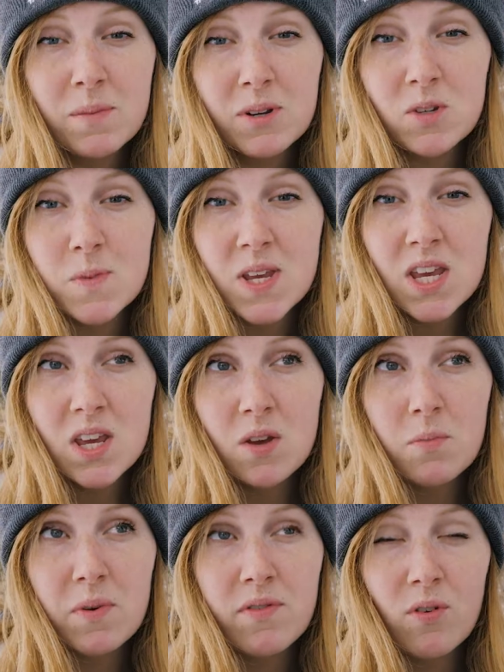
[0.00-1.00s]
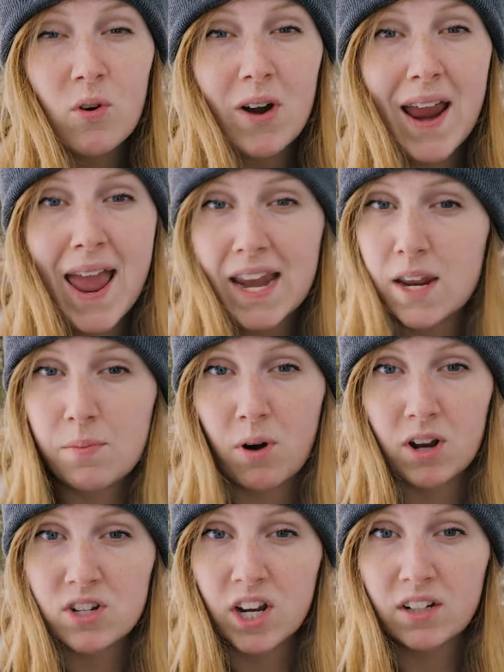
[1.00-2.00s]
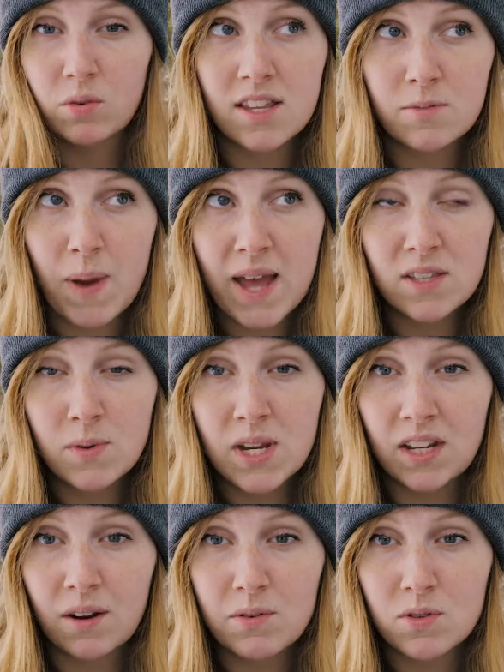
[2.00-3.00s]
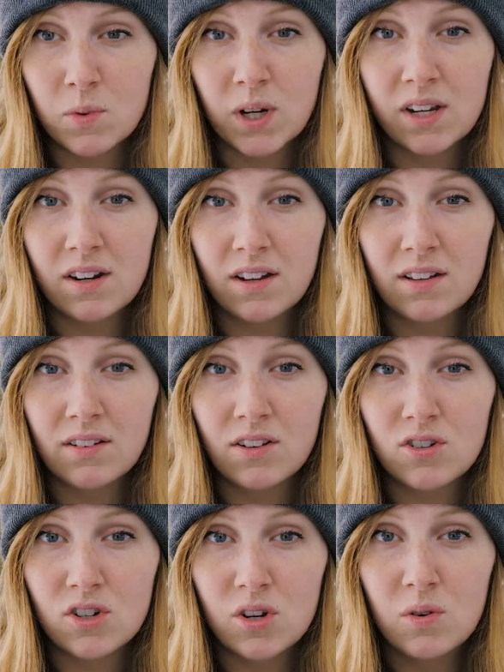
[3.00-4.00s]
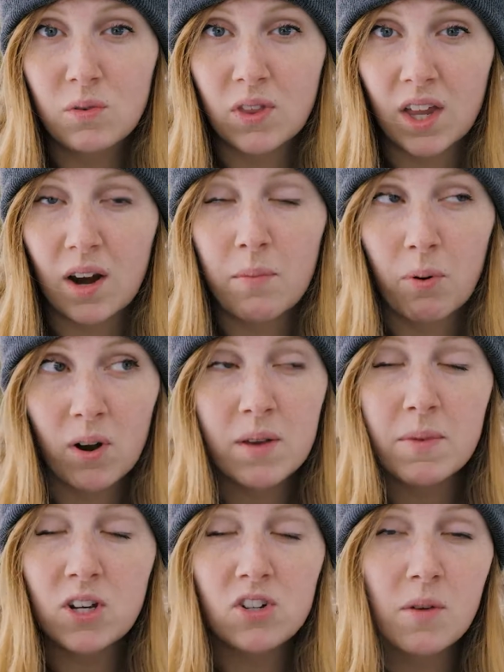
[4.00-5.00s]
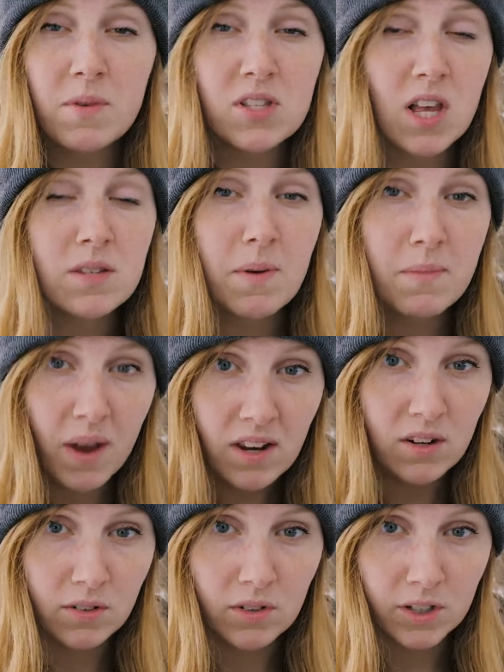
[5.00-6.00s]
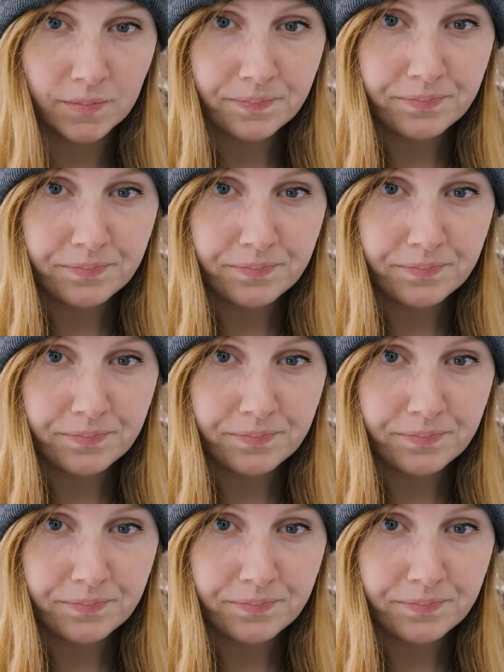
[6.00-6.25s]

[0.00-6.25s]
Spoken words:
much me before any project. This past weekend I was working on a shoot that I pretty much almost lost my mind over. I've